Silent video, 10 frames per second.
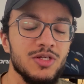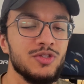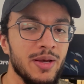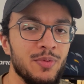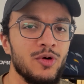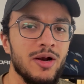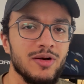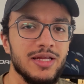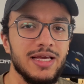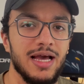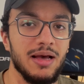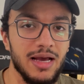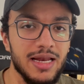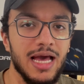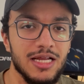temporarily
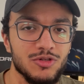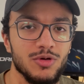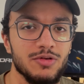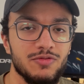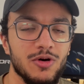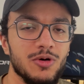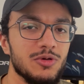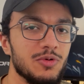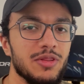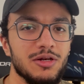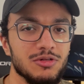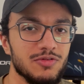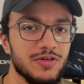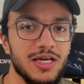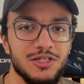an Android phone with the
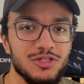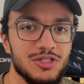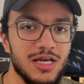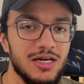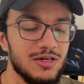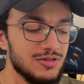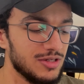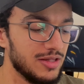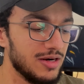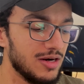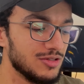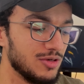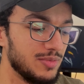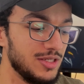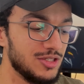notification sounds, and there are
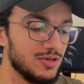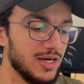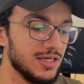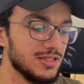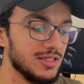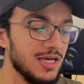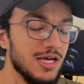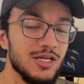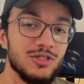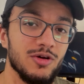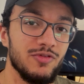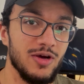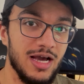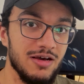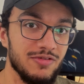some Easter eggs. So if you
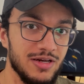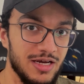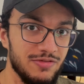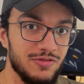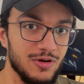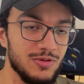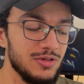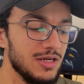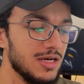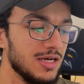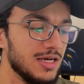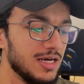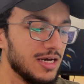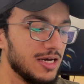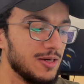have an iPhone,
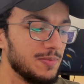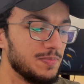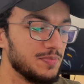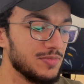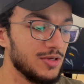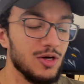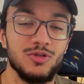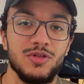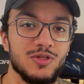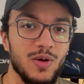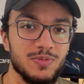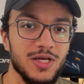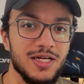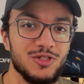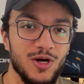go to this
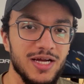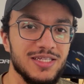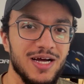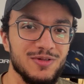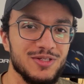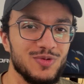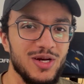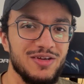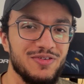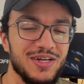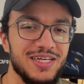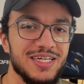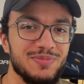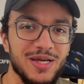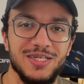website, try it out. It's really funny.
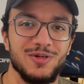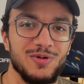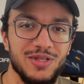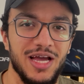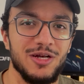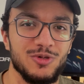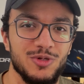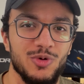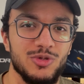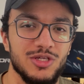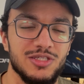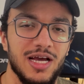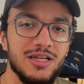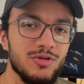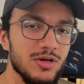It makes all the Android noises,
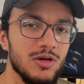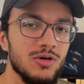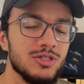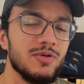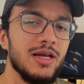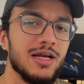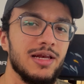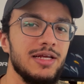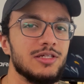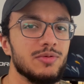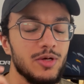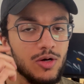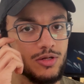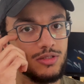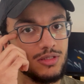and it looks really clean, to be
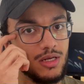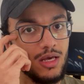honest.